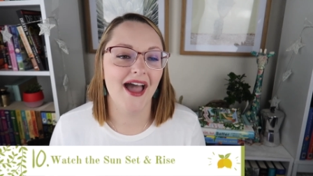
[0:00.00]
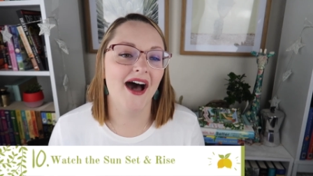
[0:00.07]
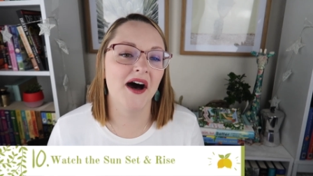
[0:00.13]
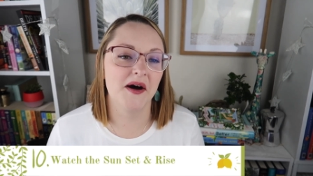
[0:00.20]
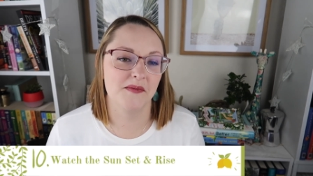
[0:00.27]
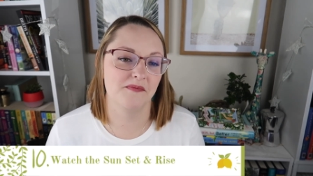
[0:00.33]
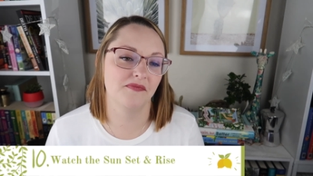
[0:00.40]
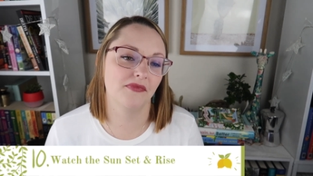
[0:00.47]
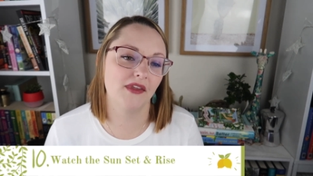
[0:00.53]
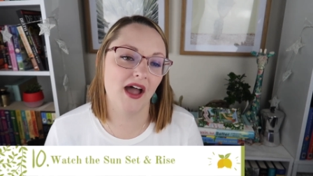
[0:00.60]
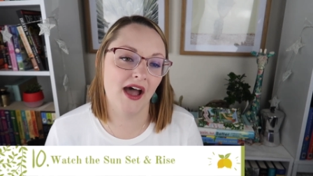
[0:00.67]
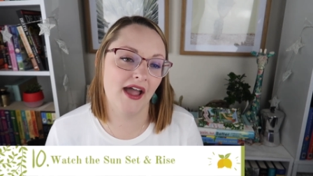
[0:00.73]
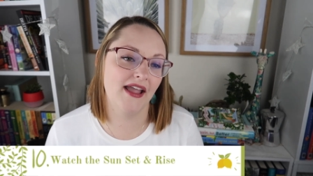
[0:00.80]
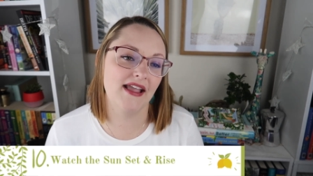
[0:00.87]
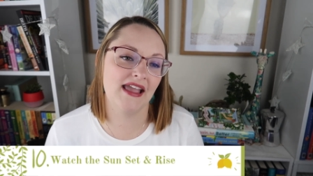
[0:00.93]
Um,
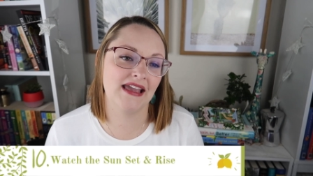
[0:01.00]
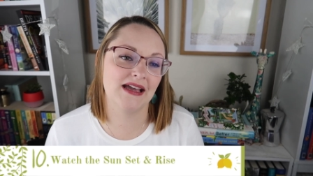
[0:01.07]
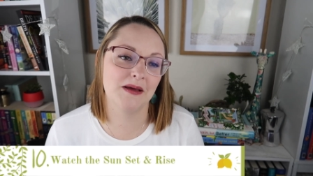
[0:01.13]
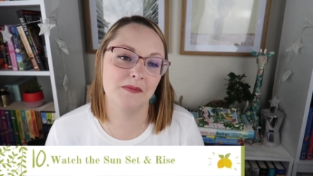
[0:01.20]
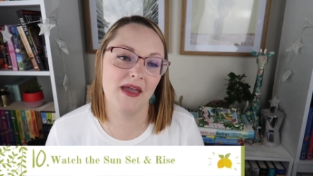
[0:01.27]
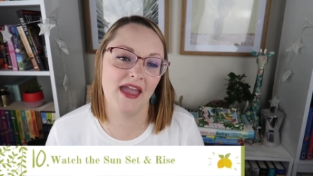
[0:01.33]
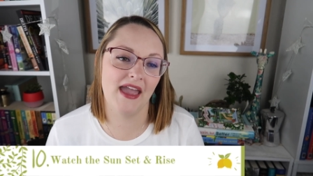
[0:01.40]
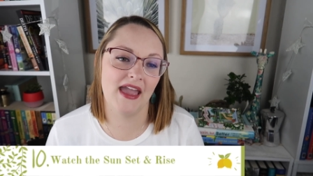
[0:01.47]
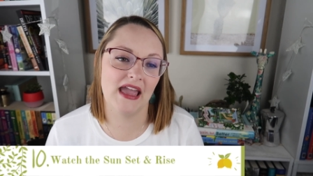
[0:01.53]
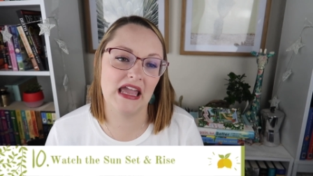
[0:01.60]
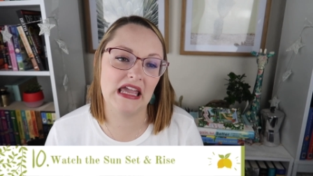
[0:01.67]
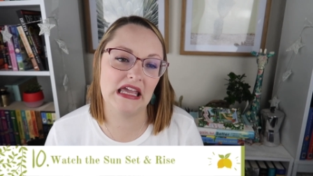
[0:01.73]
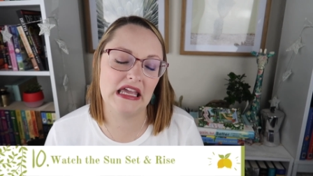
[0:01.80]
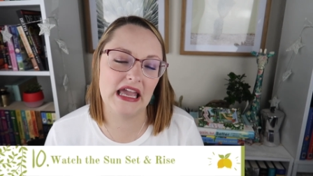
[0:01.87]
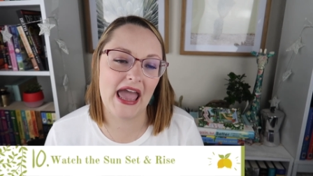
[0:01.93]
I am
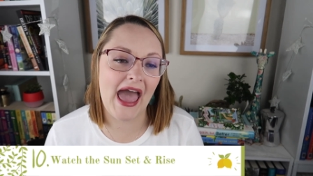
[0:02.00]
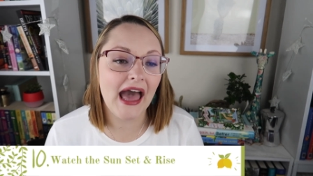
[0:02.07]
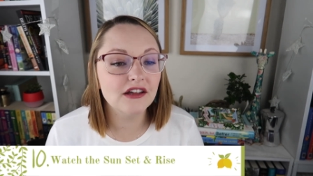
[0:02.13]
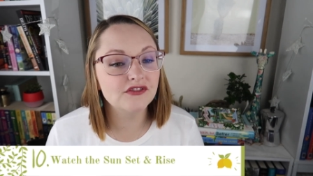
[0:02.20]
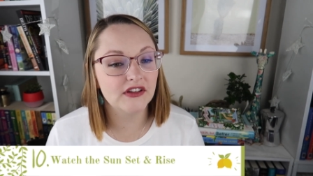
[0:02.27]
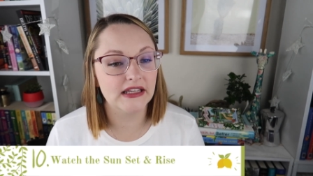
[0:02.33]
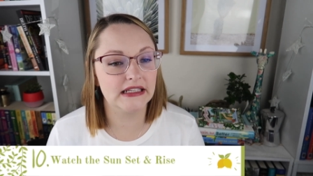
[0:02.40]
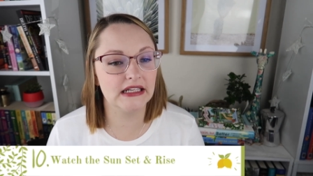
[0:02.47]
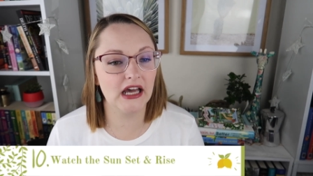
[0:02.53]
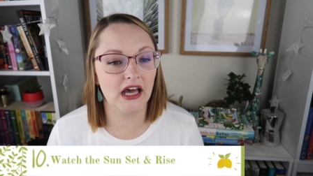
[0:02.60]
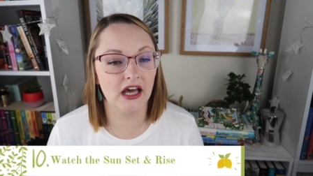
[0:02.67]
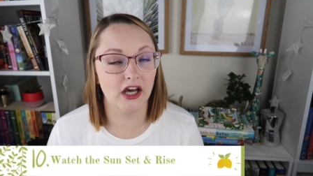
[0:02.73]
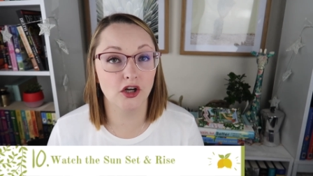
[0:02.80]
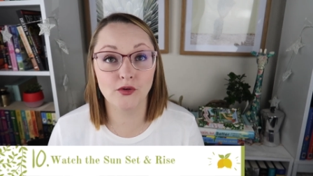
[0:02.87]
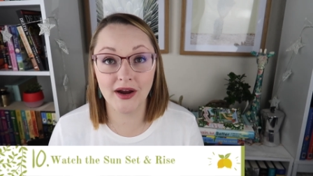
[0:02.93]
a avid
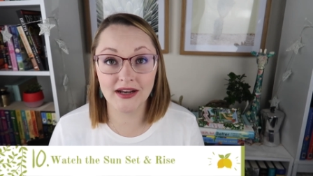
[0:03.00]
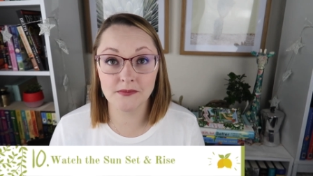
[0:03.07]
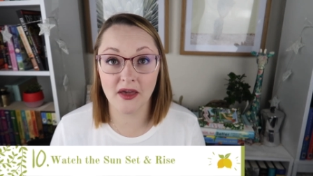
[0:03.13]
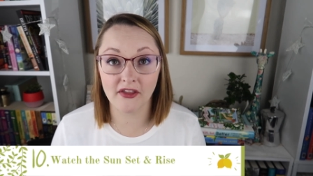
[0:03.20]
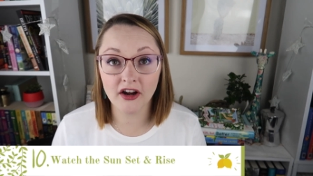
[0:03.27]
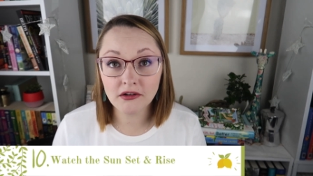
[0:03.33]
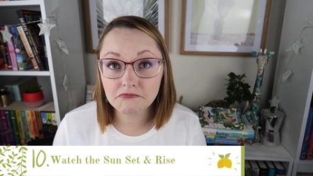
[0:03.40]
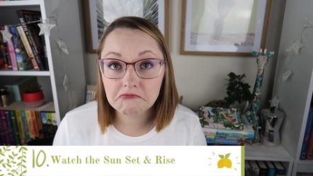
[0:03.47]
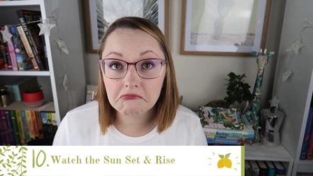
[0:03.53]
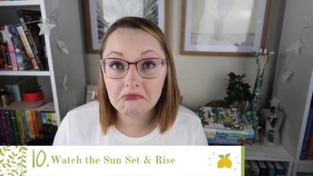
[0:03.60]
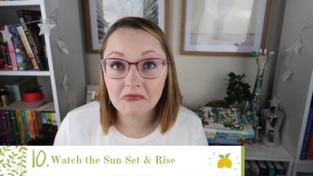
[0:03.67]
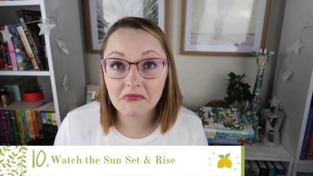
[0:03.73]
uh, grandmother.